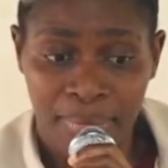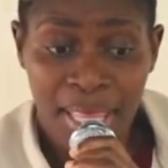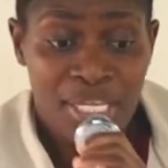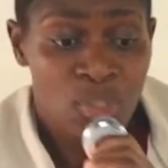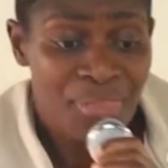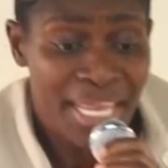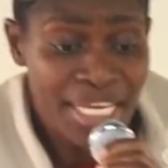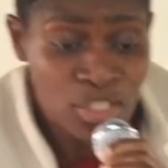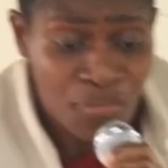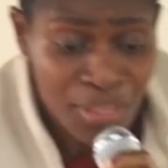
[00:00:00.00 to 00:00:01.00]
So the
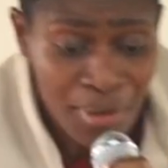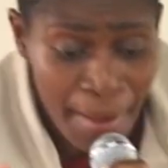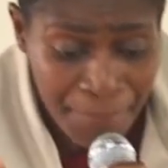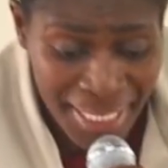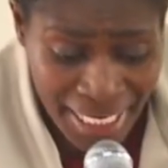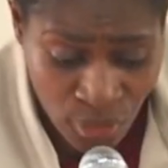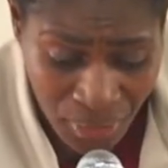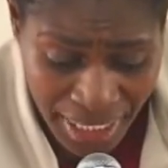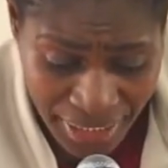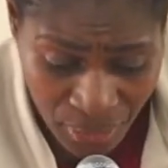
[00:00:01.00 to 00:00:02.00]
angel of the Lord appeared to
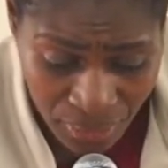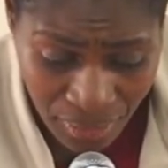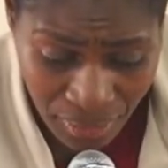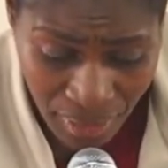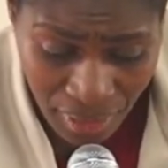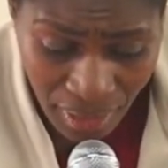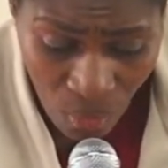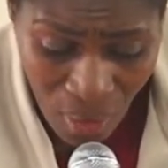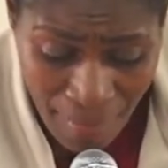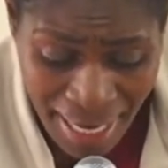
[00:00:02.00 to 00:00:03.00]
Gideon,
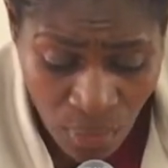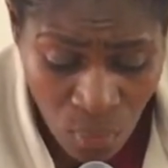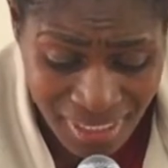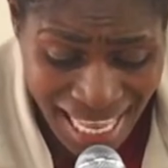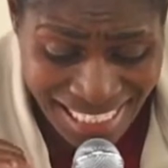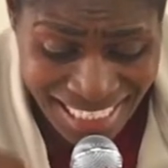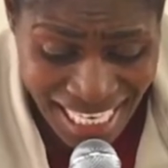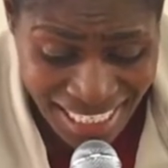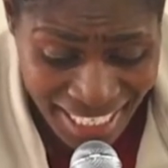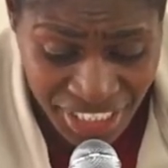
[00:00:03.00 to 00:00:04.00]
whereby he was
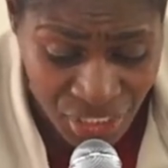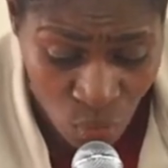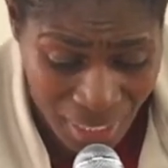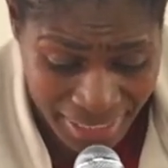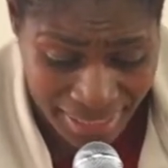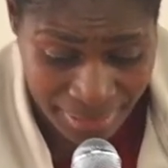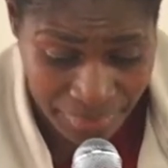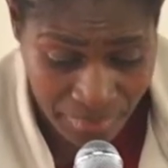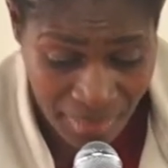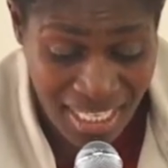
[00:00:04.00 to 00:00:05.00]
threshing wheat
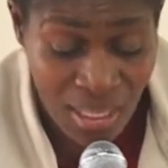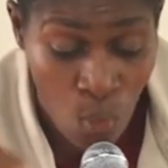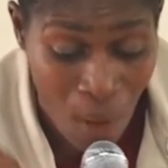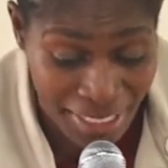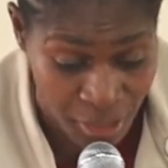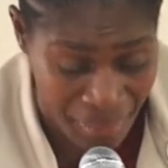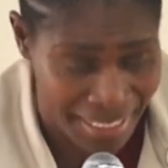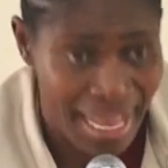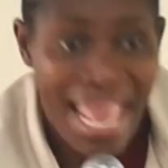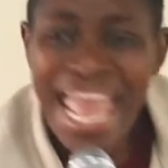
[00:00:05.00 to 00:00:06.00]
in the wine
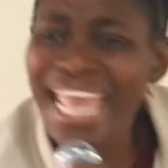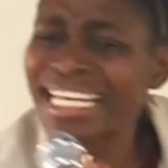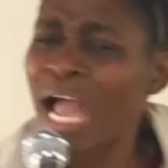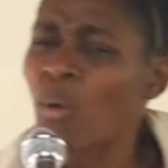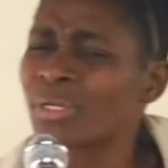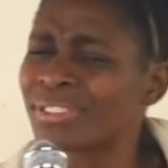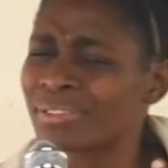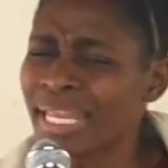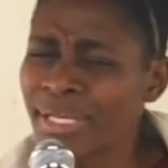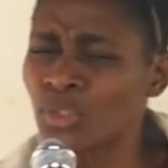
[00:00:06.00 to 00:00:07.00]
press. And I was
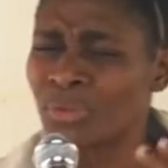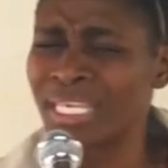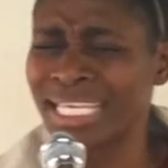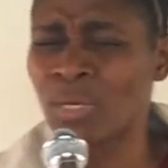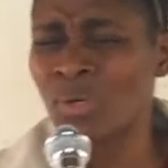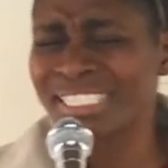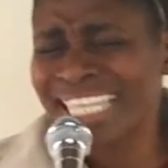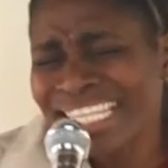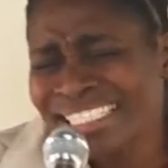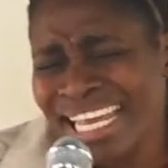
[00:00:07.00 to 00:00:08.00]
trying to think, he was
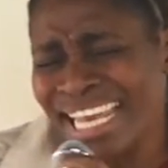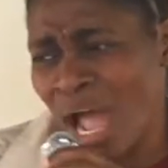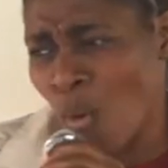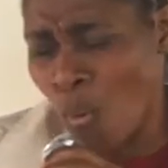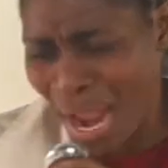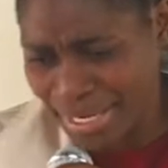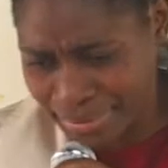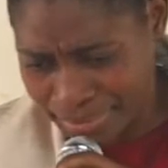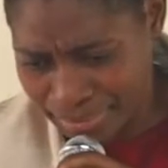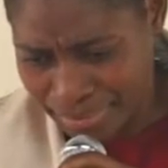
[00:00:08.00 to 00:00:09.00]
inside a wine
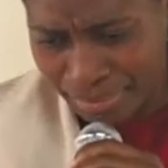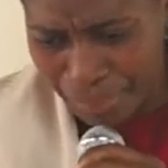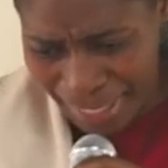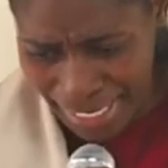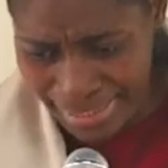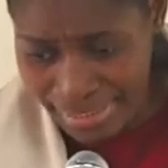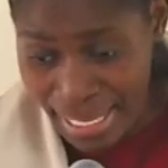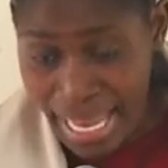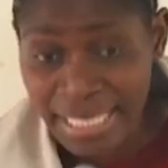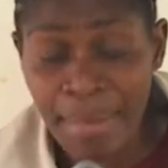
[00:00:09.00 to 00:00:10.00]
press
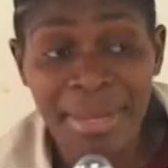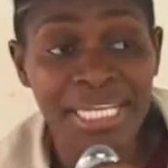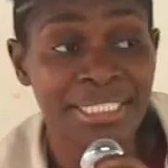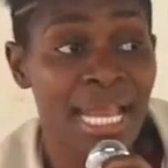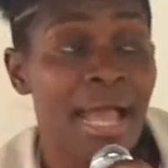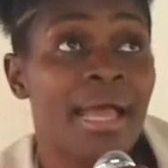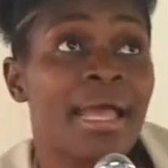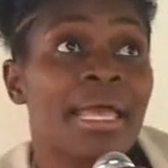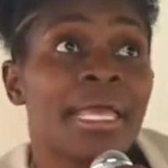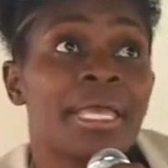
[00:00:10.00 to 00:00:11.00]
in Amanisha.
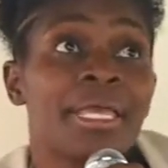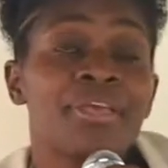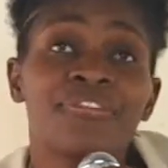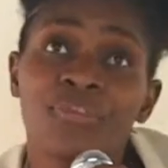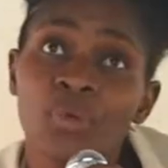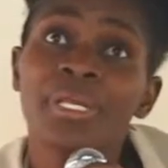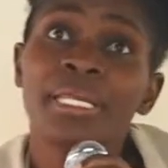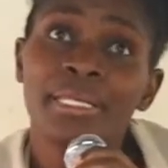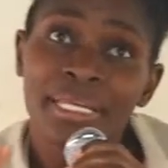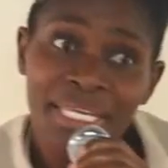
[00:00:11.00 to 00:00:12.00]
If you
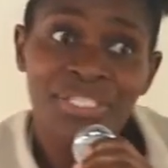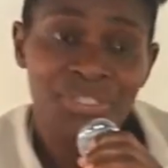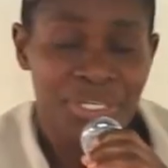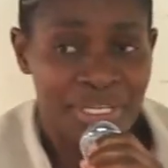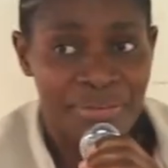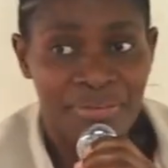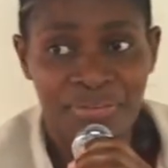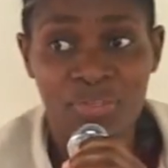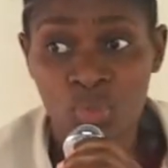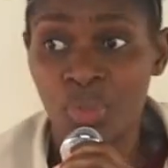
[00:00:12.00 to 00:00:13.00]
read history,
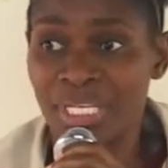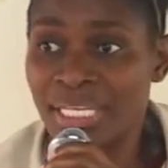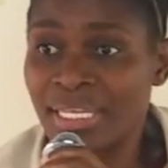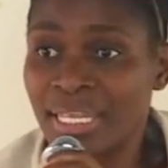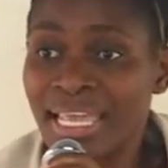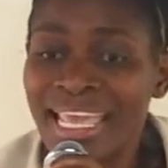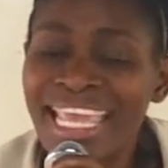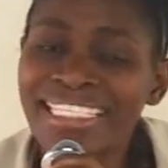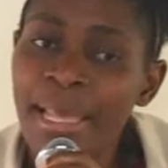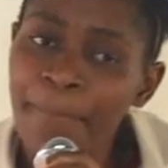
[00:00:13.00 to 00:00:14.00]
Vizuri,
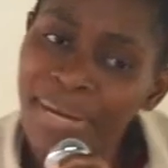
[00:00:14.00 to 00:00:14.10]
is a